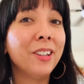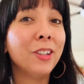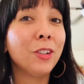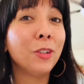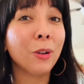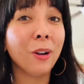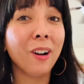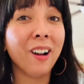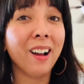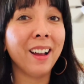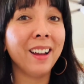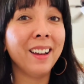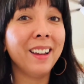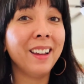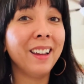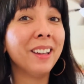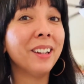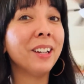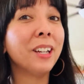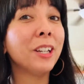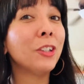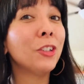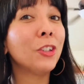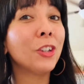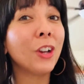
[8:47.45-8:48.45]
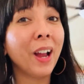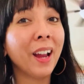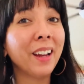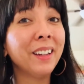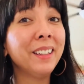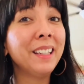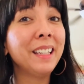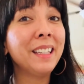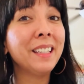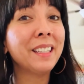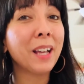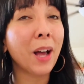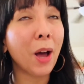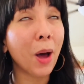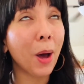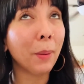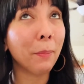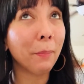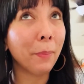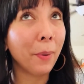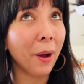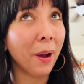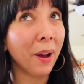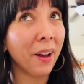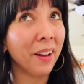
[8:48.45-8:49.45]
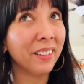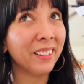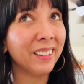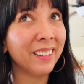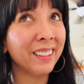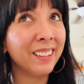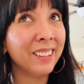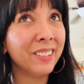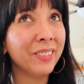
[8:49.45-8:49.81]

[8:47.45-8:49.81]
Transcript: try at a Chinese hot pot,